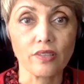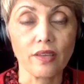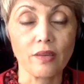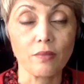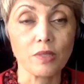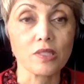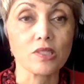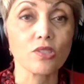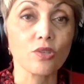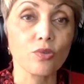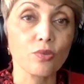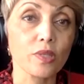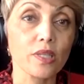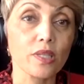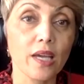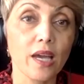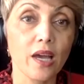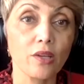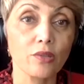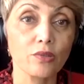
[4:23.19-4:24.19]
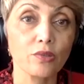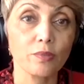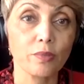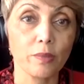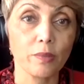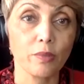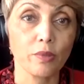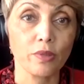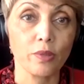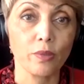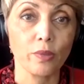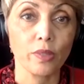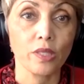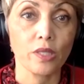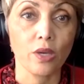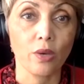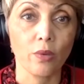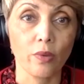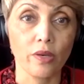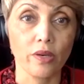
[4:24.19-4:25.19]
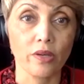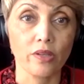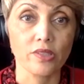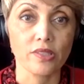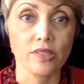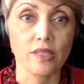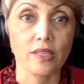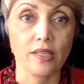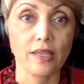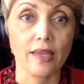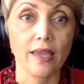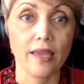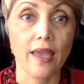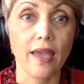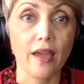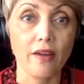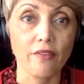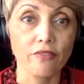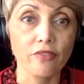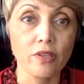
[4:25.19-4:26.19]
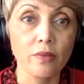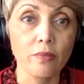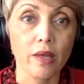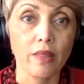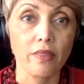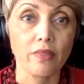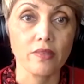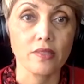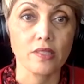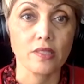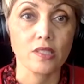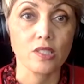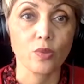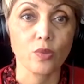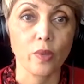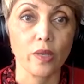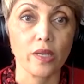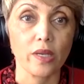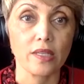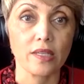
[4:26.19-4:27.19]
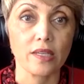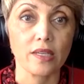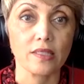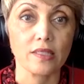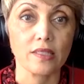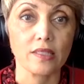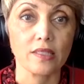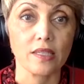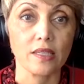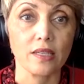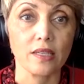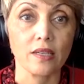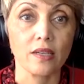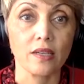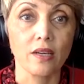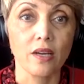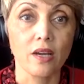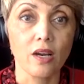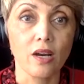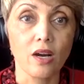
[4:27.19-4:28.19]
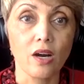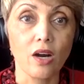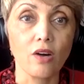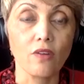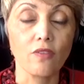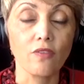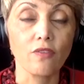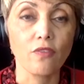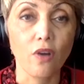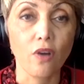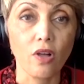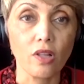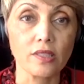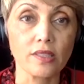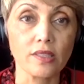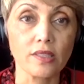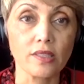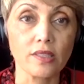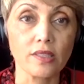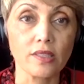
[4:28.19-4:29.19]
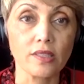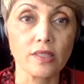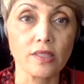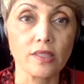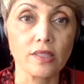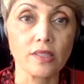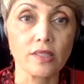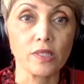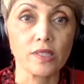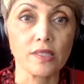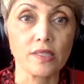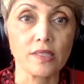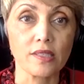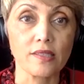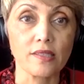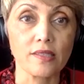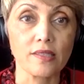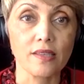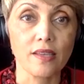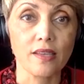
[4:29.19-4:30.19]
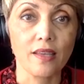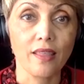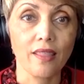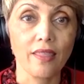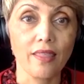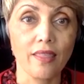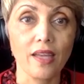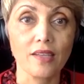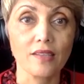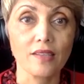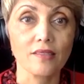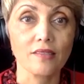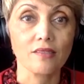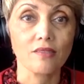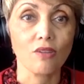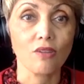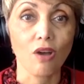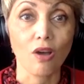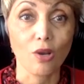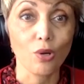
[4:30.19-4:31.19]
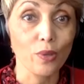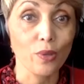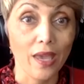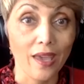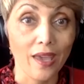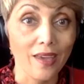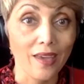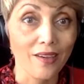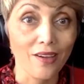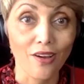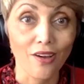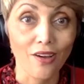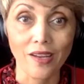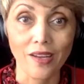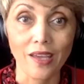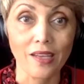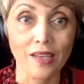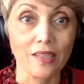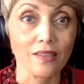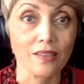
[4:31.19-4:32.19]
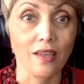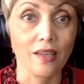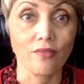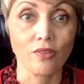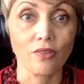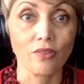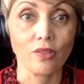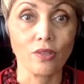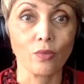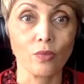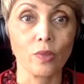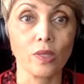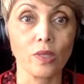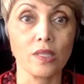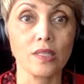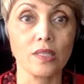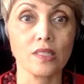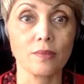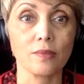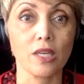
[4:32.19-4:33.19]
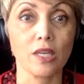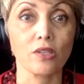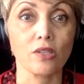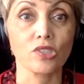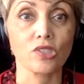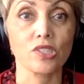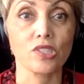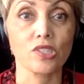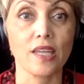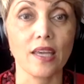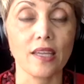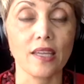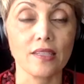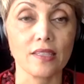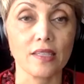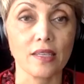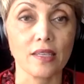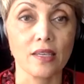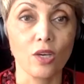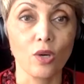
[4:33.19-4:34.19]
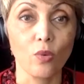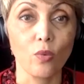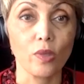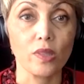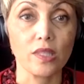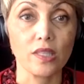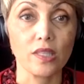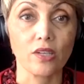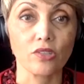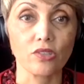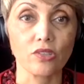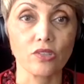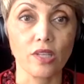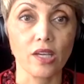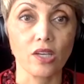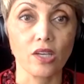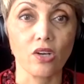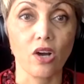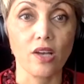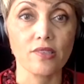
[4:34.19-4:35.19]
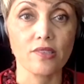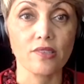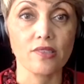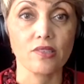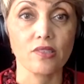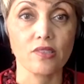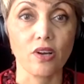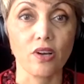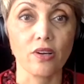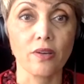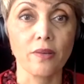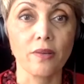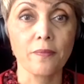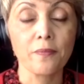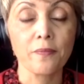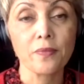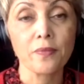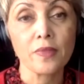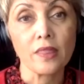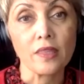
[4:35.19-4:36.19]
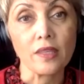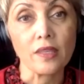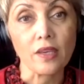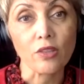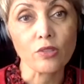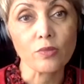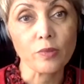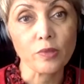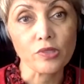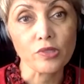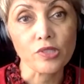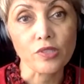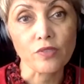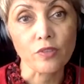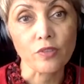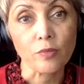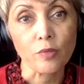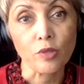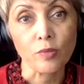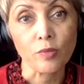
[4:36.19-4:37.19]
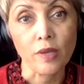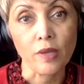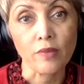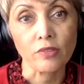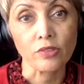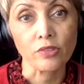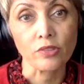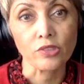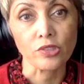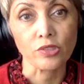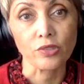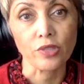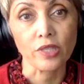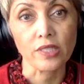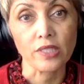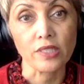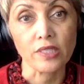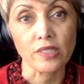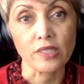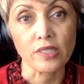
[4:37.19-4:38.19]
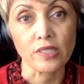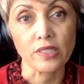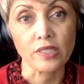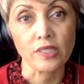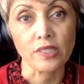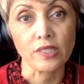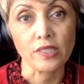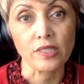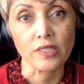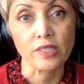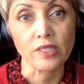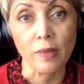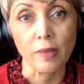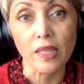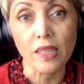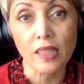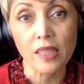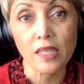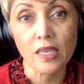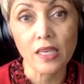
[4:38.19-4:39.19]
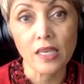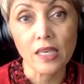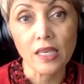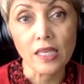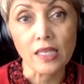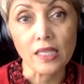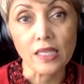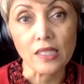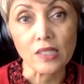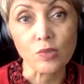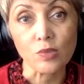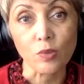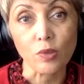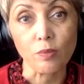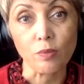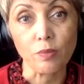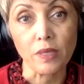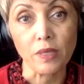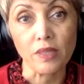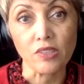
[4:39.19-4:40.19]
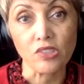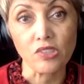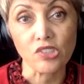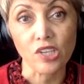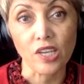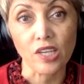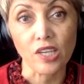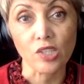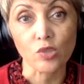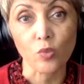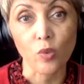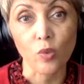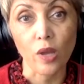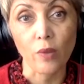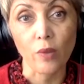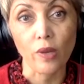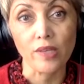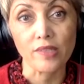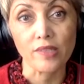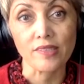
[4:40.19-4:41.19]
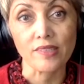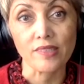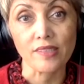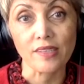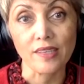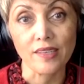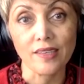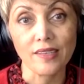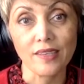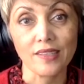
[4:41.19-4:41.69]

That means 300 people that we know in our city every month since 2019 are falling into homelessness. That is not okay on any level, and we need to be understanding what the underlying causes are. The other person from whom I've learned a great deal is Chaz Smith. He's with Be the Change YYC.